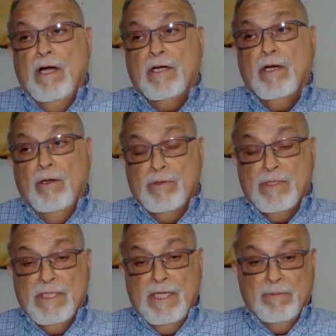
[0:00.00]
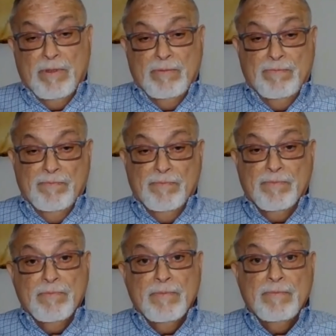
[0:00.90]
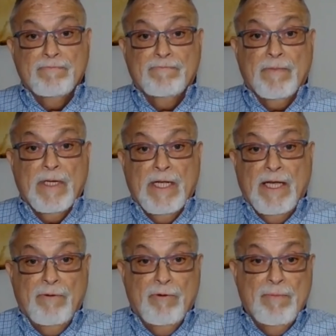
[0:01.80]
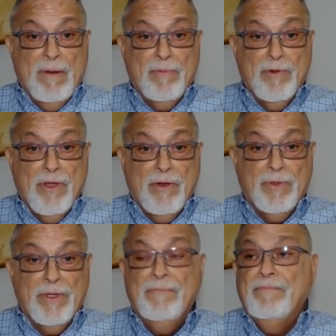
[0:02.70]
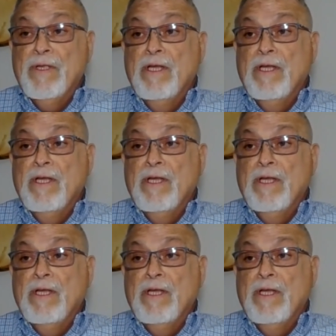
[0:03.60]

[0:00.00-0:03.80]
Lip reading: a closed syllable. Okay, remember that one?